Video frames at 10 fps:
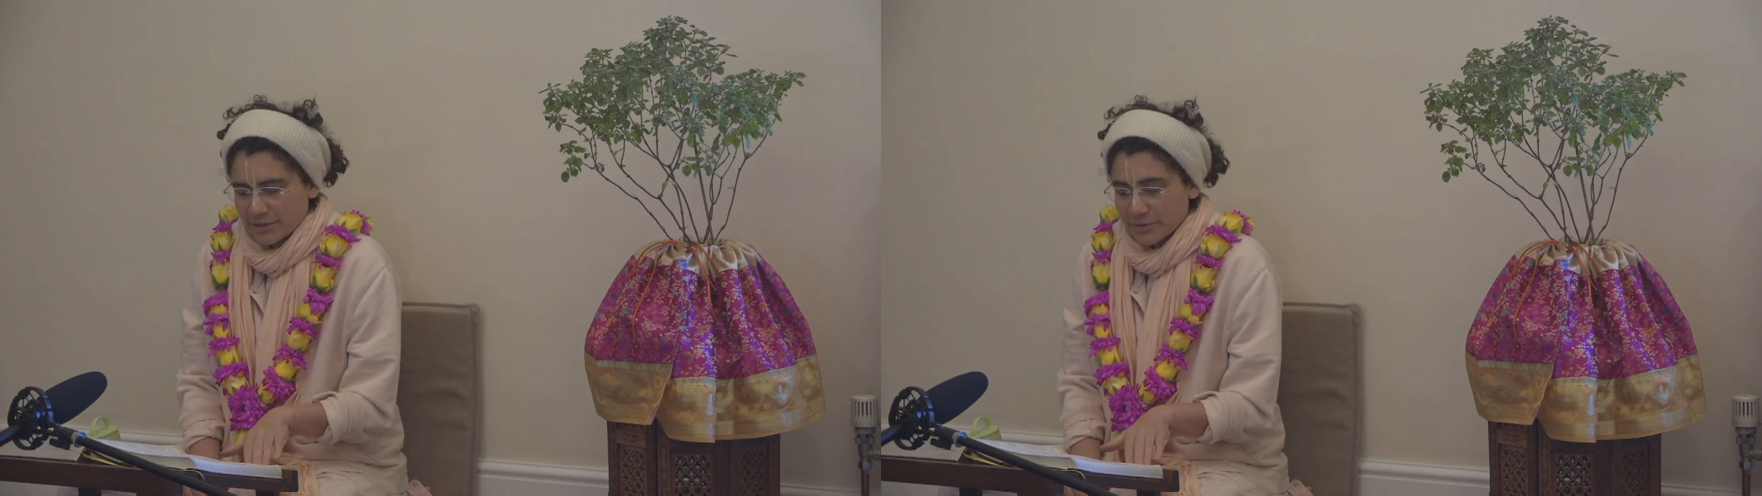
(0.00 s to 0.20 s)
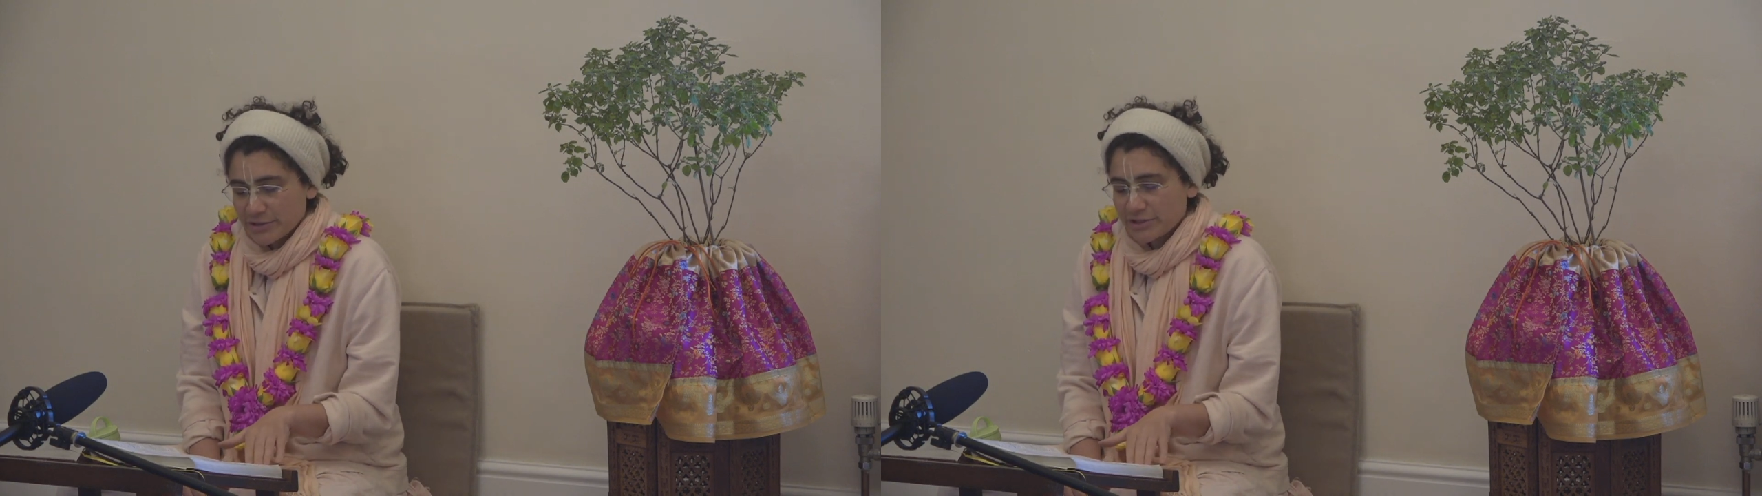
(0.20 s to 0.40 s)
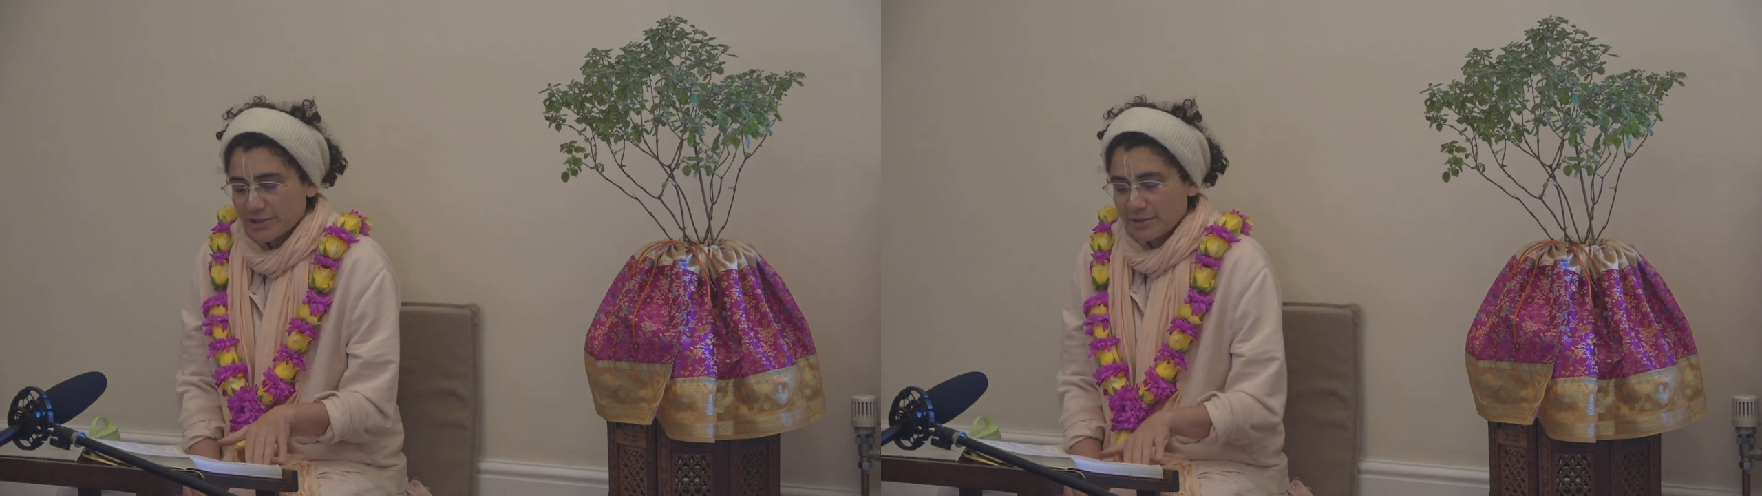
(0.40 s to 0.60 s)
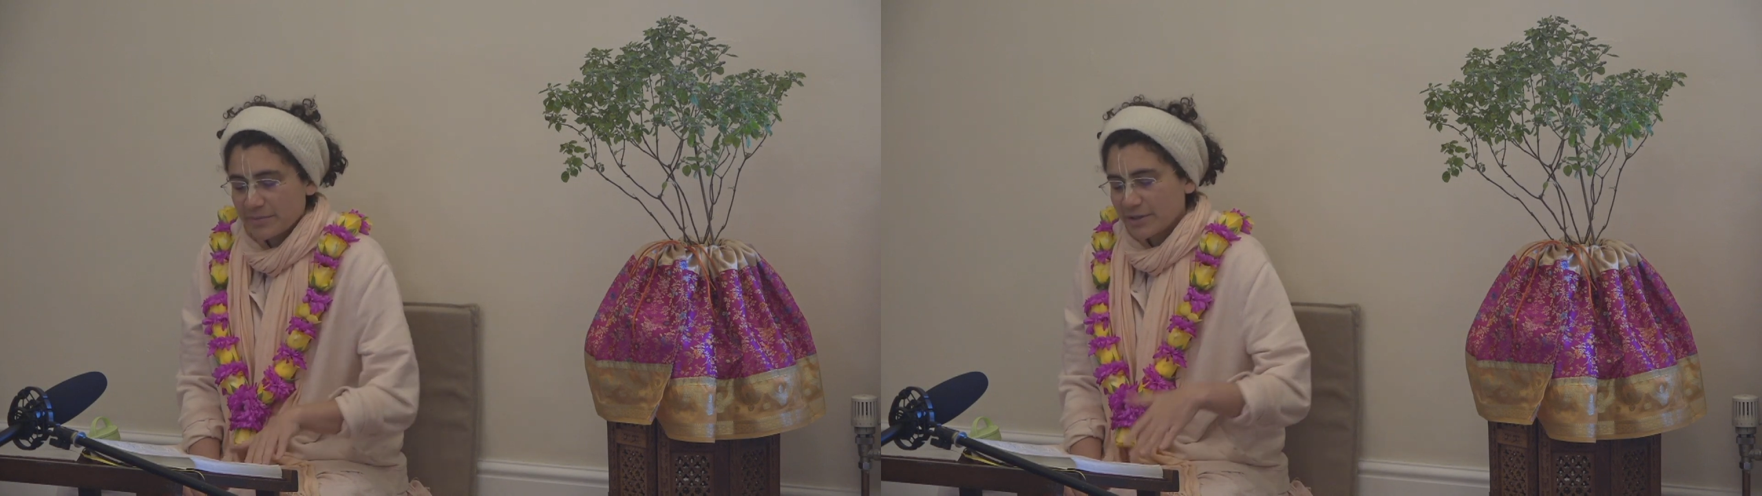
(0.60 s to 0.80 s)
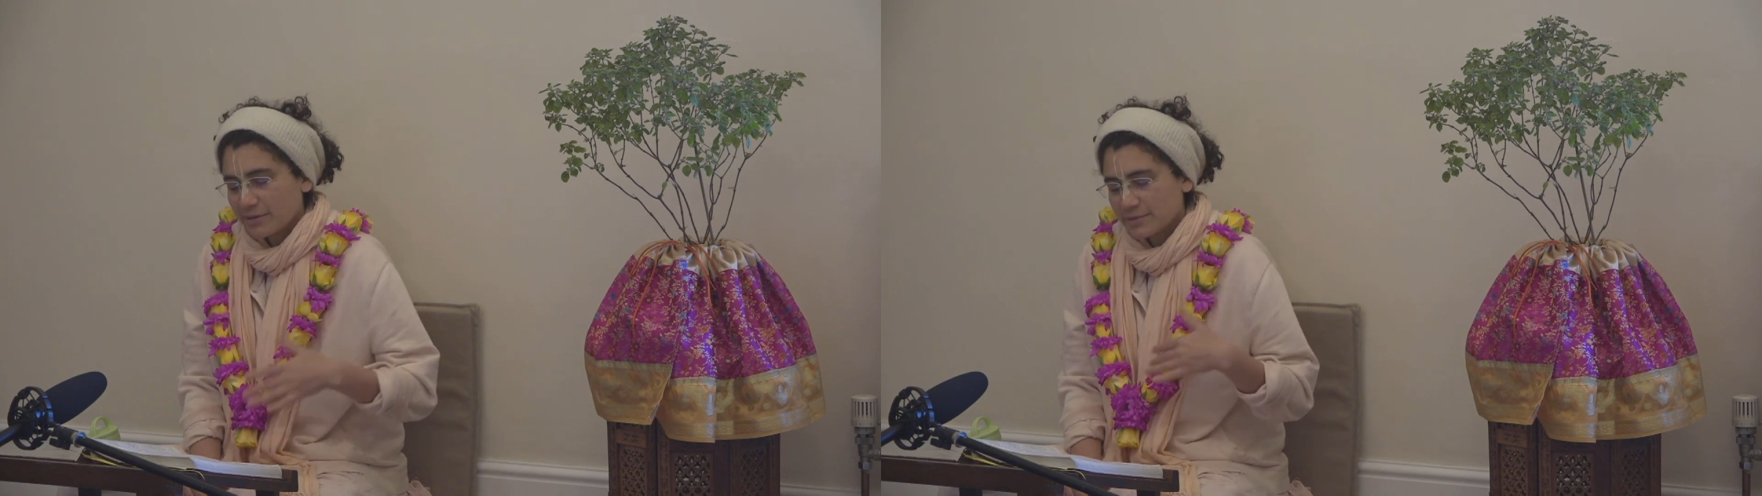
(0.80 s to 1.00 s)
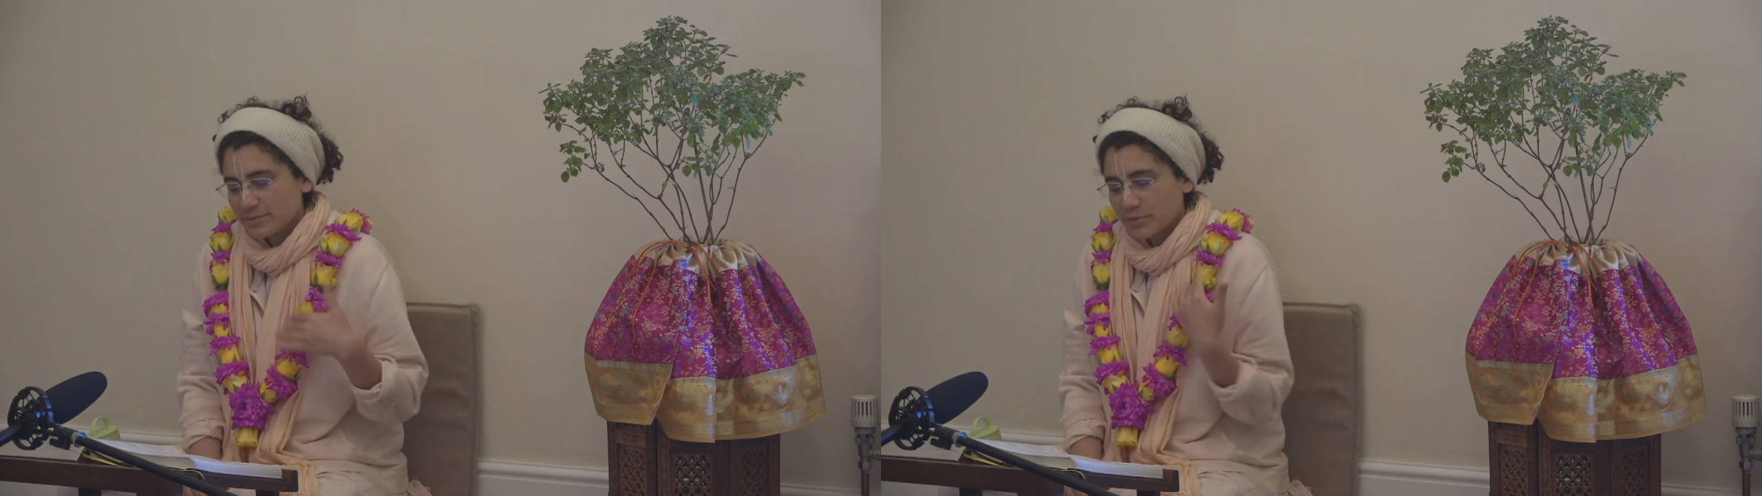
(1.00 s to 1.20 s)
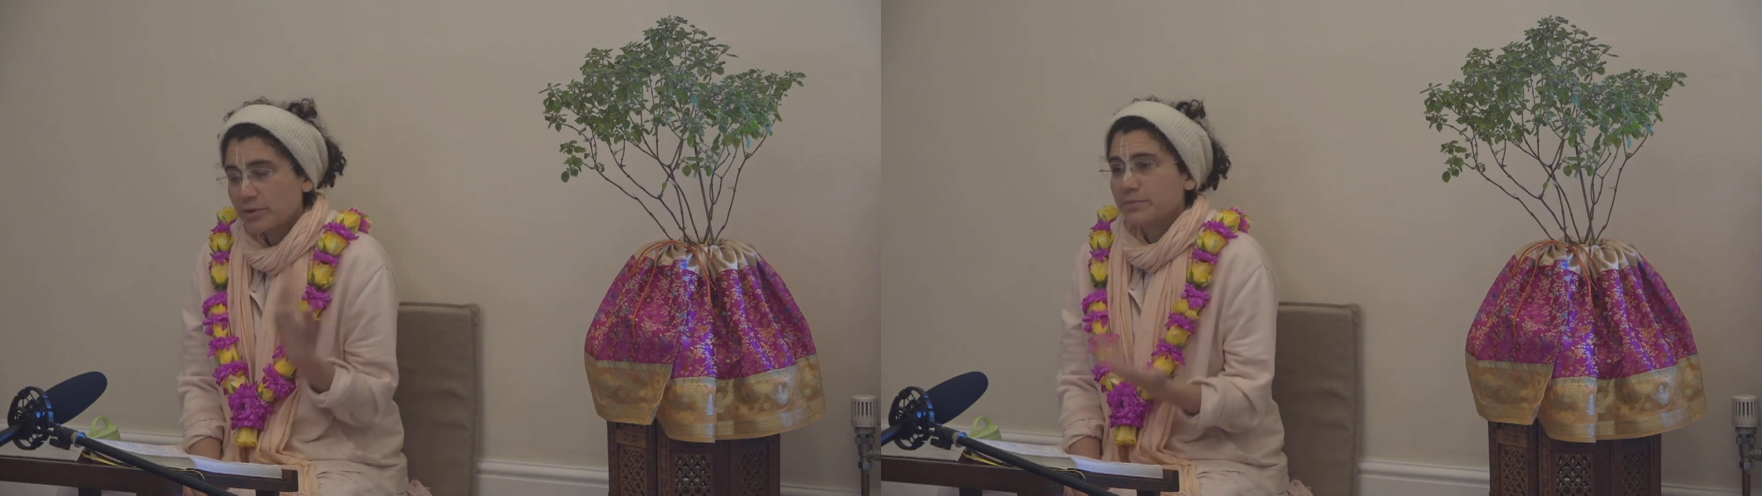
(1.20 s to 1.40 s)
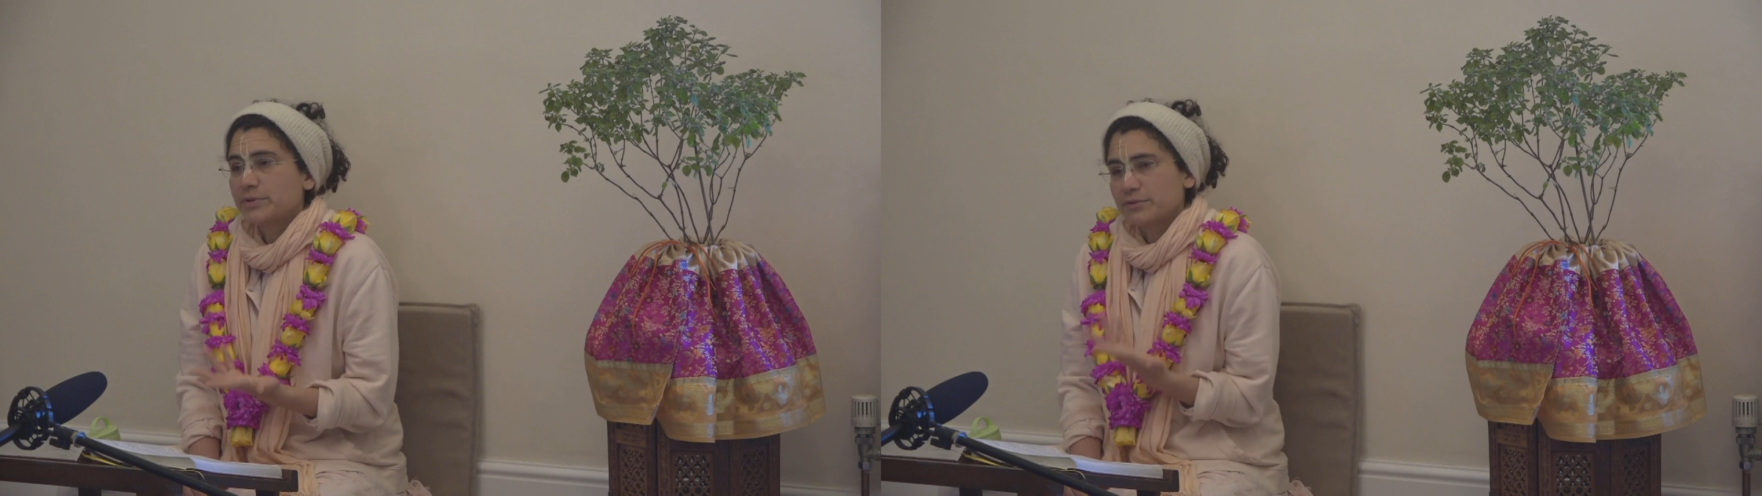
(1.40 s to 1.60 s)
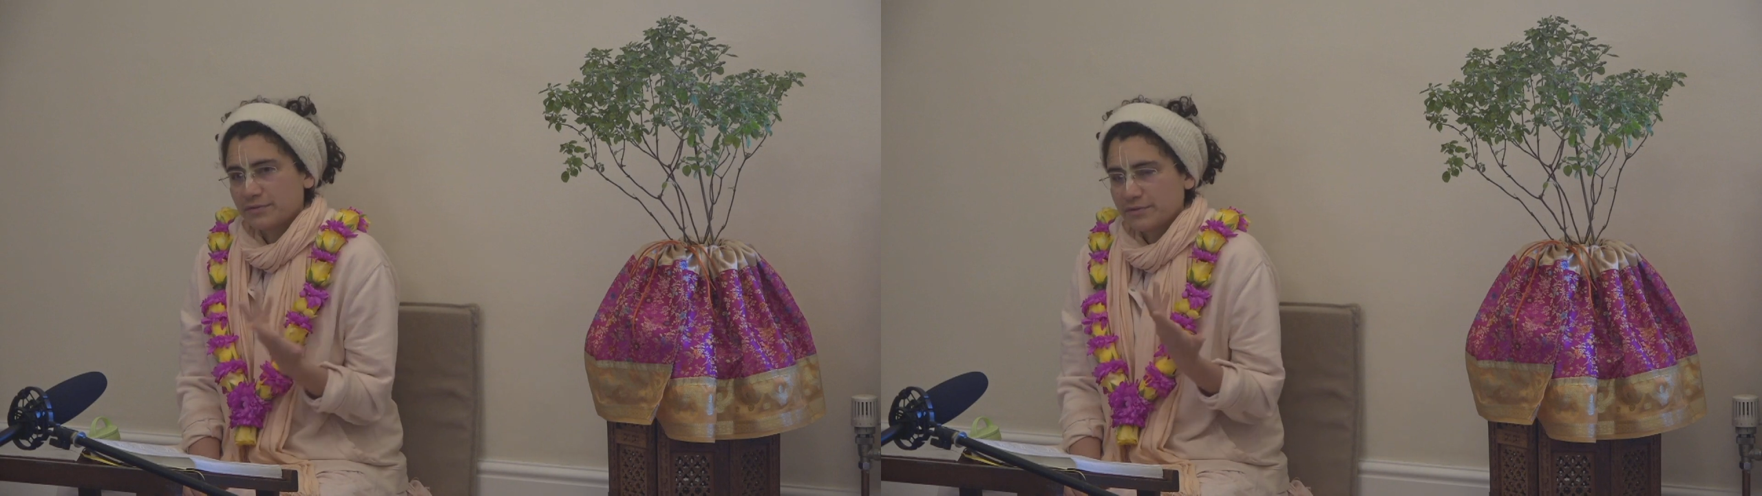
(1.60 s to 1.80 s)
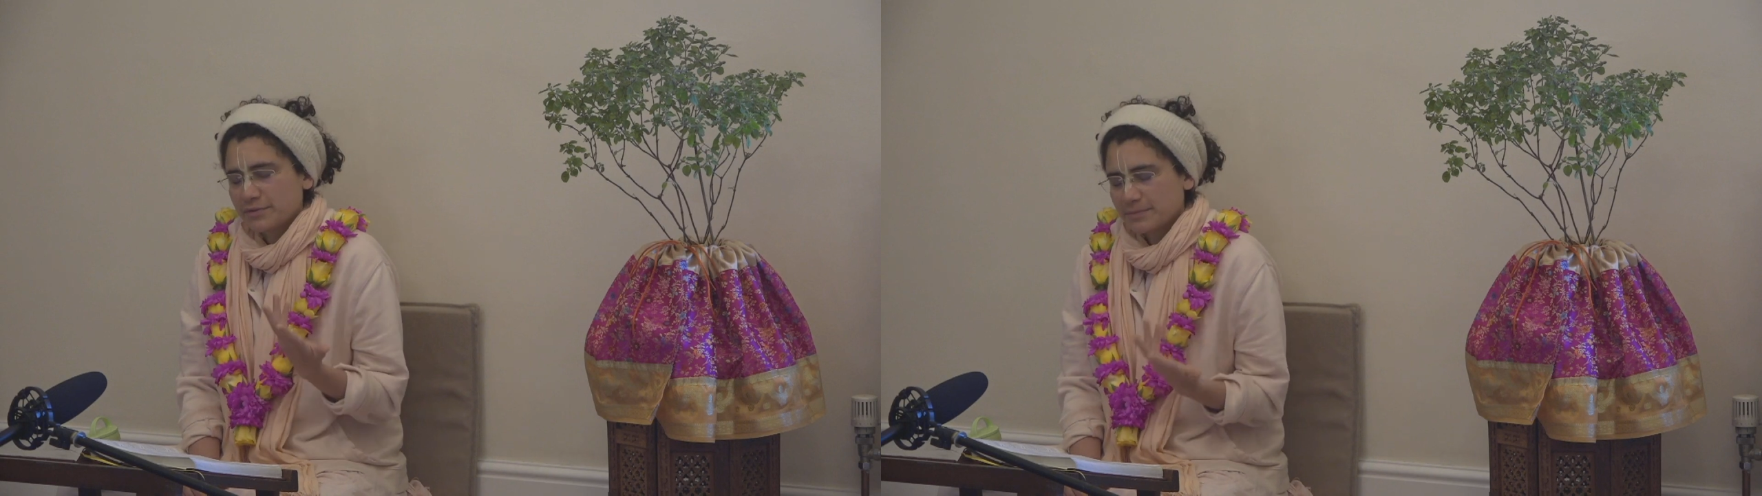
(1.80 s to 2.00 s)
Krishna becomes more
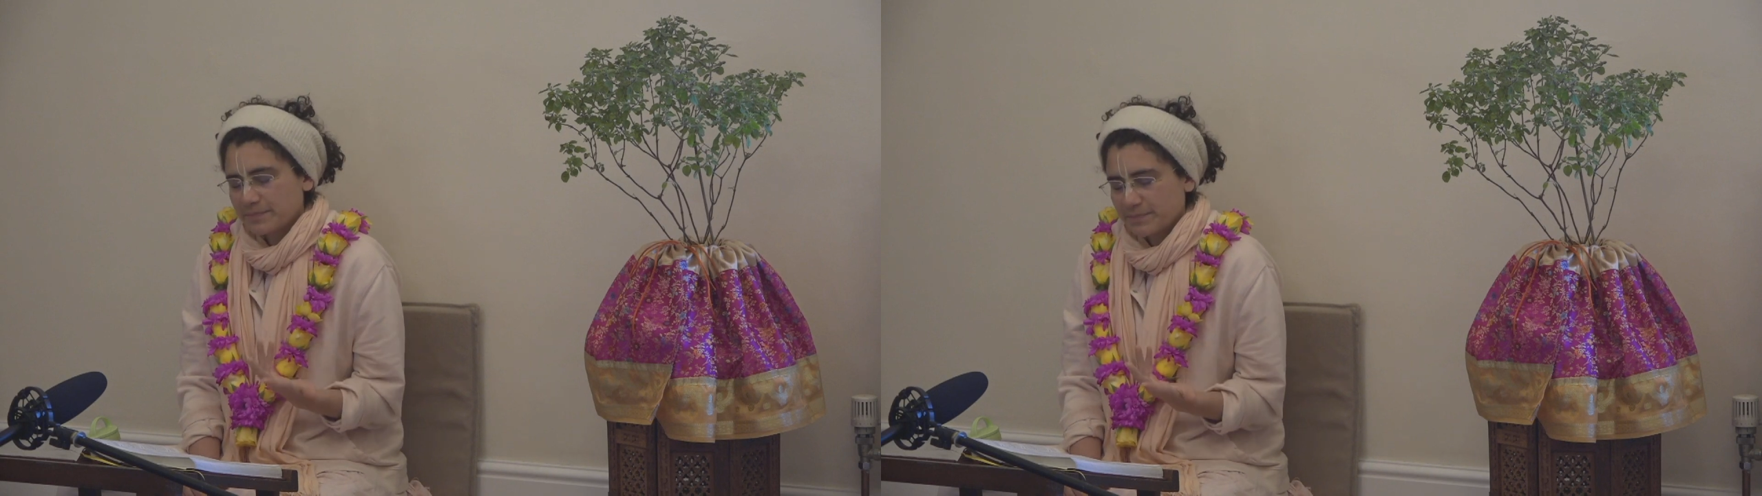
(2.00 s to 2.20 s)
beautiful